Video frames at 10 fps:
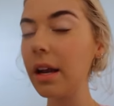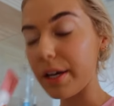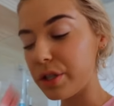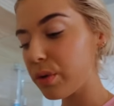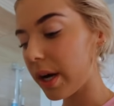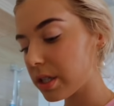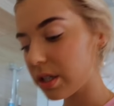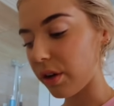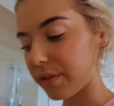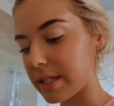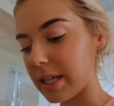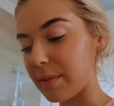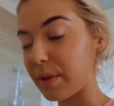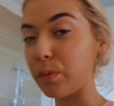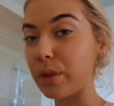I do actually often see them
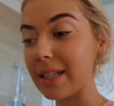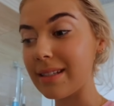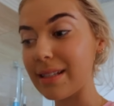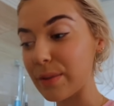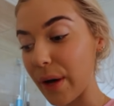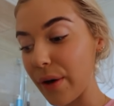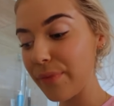in Woolies as well.